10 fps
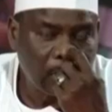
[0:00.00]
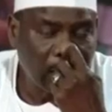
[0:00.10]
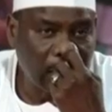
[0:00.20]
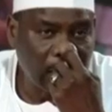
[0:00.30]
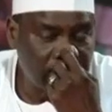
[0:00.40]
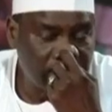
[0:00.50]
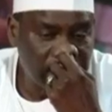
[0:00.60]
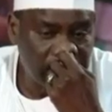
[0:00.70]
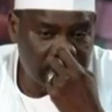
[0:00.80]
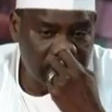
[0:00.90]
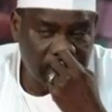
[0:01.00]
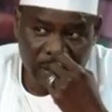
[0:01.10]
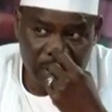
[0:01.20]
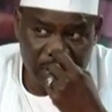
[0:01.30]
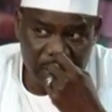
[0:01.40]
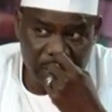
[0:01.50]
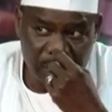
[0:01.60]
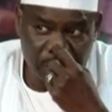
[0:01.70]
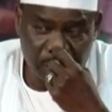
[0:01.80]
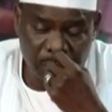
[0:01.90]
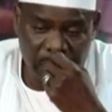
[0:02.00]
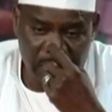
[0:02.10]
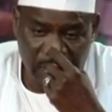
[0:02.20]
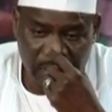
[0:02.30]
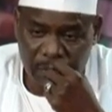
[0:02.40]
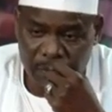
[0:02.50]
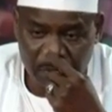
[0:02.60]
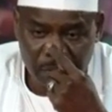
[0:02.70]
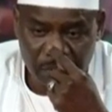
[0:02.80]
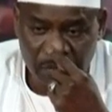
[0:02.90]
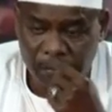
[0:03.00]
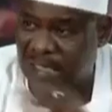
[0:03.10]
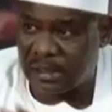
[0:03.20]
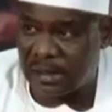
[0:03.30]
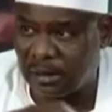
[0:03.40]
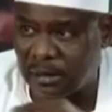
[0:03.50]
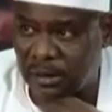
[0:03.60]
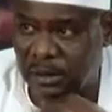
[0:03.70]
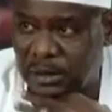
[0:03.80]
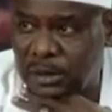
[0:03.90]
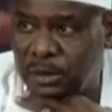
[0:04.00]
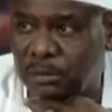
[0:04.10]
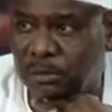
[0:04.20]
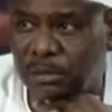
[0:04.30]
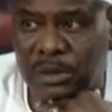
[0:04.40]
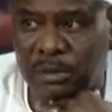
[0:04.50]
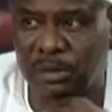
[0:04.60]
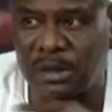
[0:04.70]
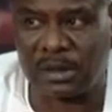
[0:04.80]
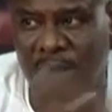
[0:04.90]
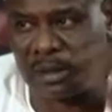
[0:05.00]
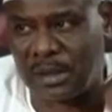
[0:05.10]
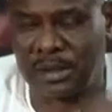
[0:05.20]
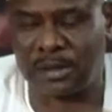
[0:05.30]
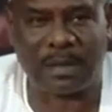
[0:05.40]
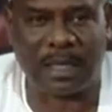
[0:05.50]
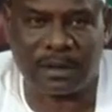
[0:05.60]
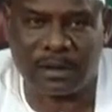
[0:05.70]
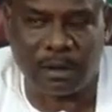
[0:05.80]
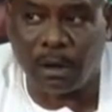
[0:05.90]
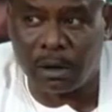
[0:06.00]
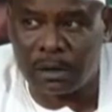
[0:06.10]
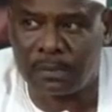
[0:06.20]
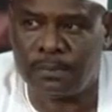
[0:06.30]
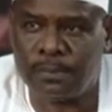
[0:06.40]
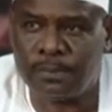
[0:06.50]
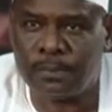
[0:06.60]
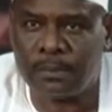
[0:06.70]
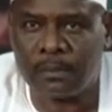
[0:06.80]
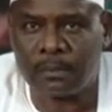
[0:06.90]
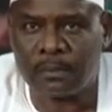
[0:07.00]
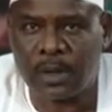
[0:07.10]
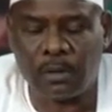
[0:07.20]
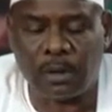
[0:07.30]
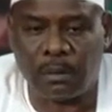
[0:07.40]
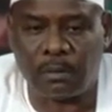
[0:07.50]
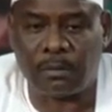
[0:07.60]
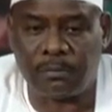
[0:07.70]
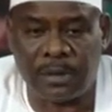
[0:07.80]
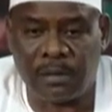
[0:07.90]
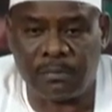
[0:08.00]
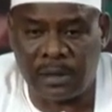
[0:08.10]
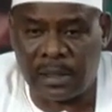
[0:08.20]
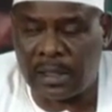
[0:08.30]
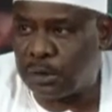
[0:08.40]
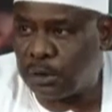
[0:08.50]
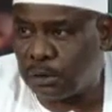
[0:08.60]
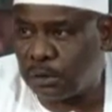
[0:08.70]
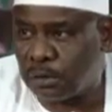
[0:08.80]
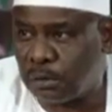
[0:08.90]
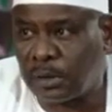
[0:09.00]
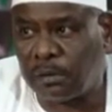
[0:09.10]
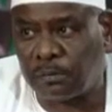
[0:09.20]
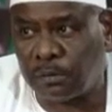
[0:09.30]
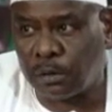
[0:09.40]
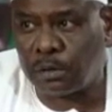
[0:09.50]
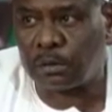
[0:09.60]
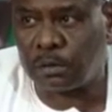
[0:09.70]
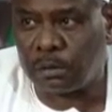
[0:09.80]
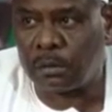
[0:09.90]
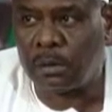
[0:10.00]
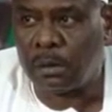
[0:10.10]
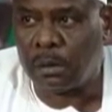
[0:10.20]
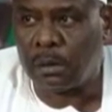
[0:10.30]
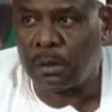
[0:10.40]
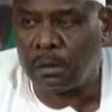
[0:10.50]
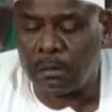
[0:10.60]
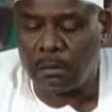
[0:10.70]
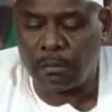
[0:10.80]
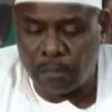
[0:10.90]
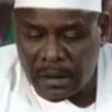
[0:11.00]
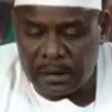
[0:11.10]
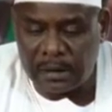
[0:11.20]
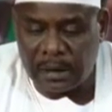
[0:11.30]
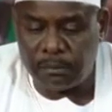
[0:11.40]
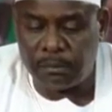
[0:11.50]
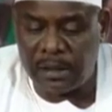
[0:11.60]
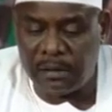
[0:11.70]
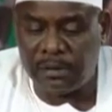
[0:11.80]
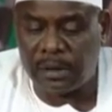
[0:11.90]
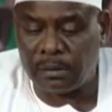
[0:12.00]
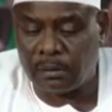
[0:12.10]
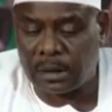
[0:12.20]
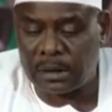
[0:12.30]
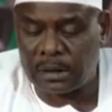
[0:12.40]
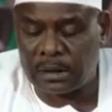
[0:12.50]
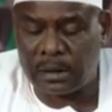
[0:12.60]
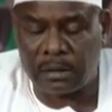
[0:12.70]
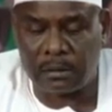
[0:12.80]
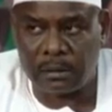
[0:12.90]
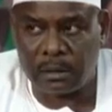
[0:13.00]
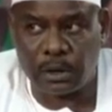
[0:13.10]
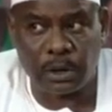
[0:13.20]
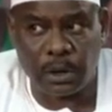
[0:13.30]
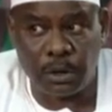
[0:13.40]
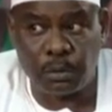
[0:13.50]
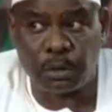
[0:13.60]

I have this relationship with uh, personal relationship with Mr. President dates back long. We were very, very anxious, looking forward to what and believing in what he said, the renewed